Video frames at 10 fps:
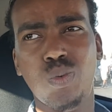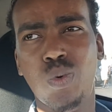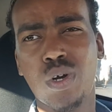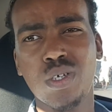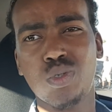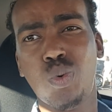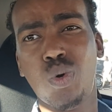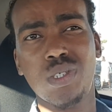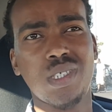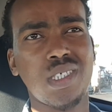working
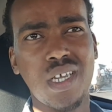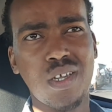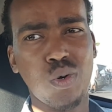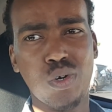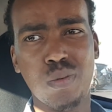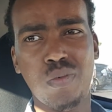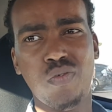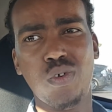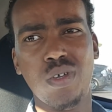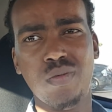towards the second order
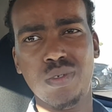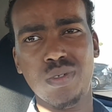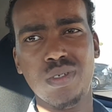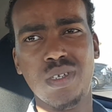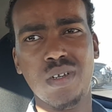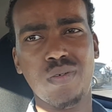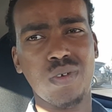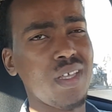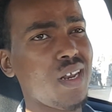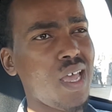before you even deliver
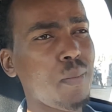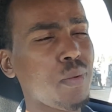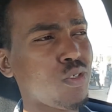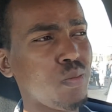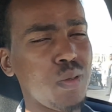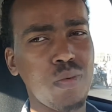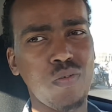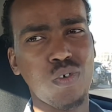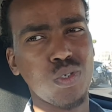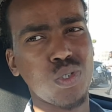it. That happened to me
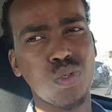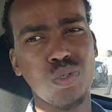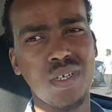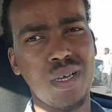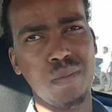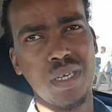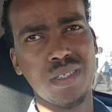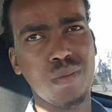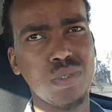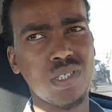before, so do not make
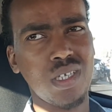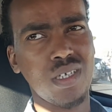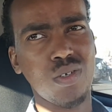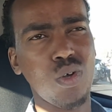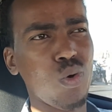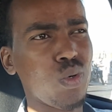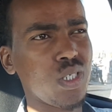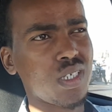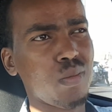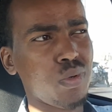that mistake.
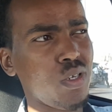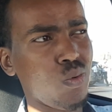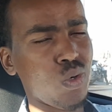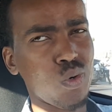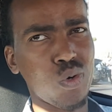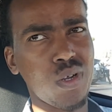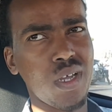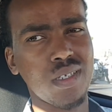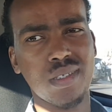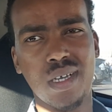Always complete one order
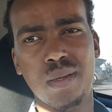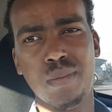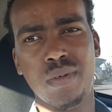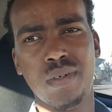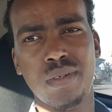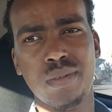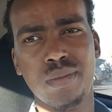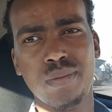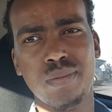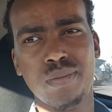at a time.
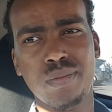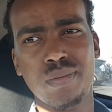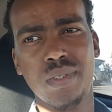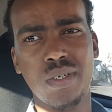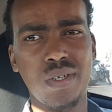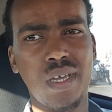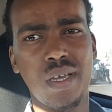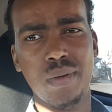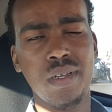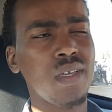There you
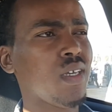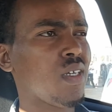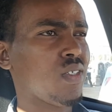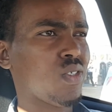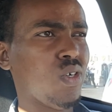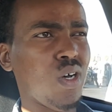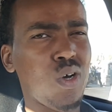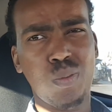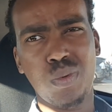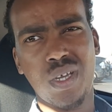have it. So I
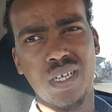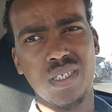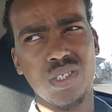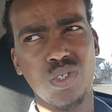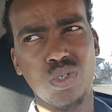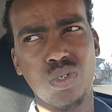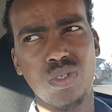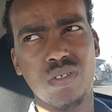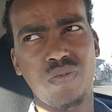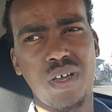hope you guys enjoy
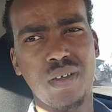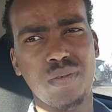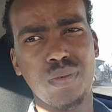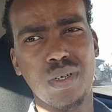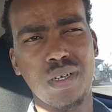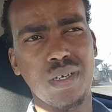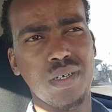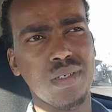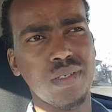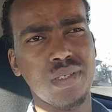this
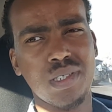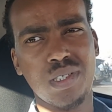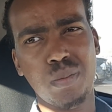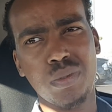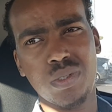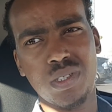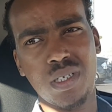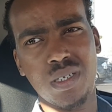5 simple